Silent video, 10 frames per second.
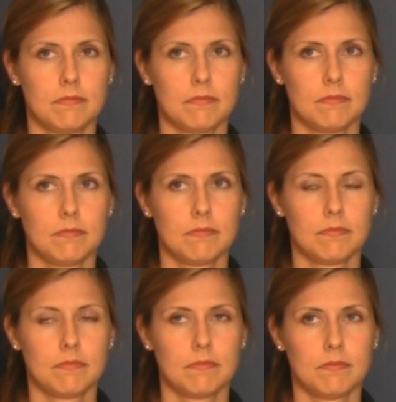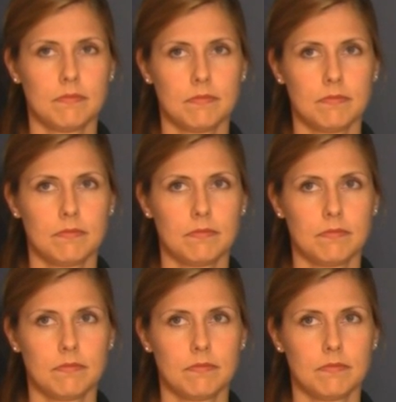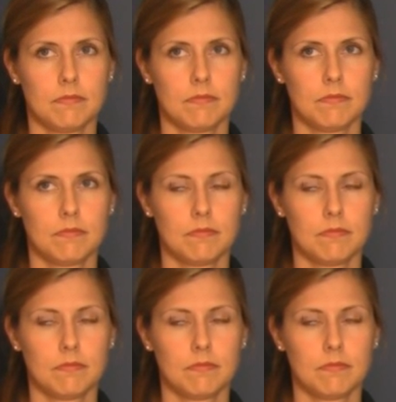(silent)